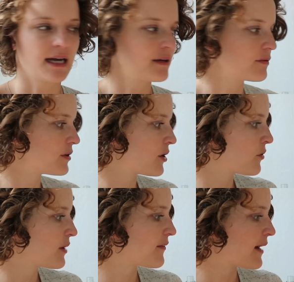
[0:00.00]
I don't
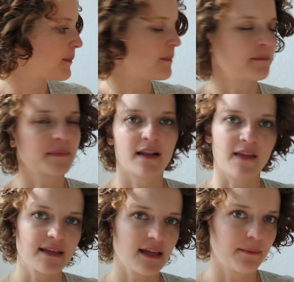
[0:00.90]
know if I'm gonna
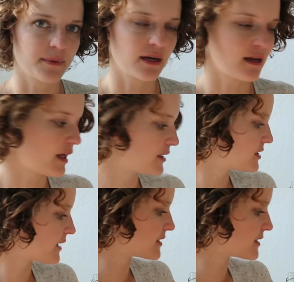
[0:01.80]
like that, but I'll just